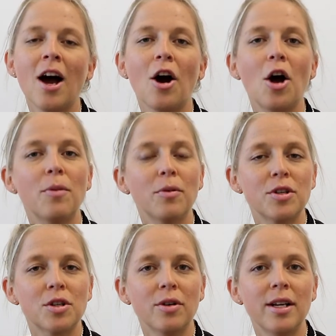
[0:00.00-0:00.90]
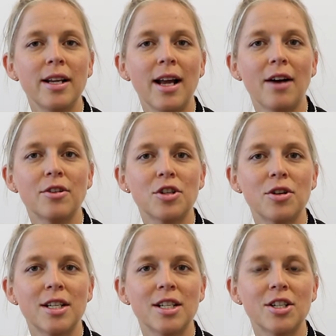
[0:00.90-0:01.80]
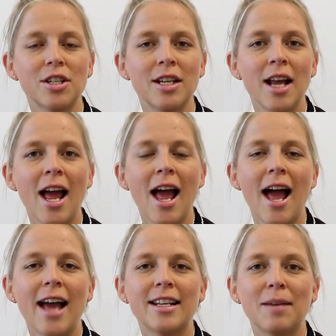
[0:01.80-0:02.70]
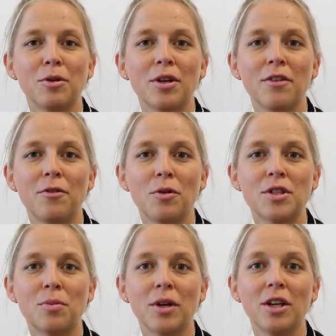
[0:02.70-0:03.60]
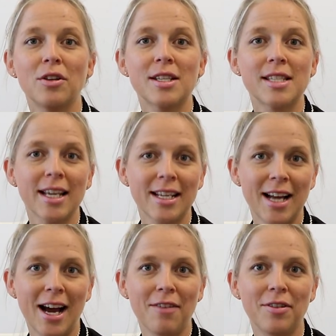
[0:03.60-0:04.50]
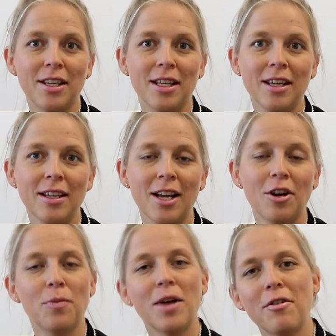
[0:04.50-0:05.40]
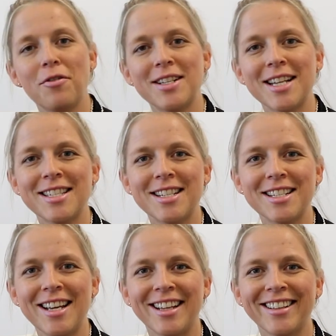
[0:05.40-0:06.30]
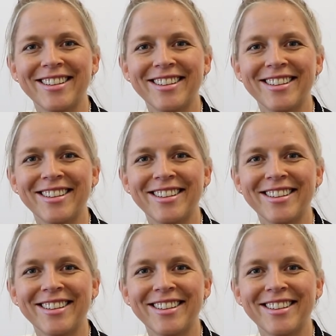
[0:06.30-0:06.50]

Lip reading: I hope you enjoyed our June edition, and I'm looking forward to bringing you the second half of the year, and hope you have a fantastic day.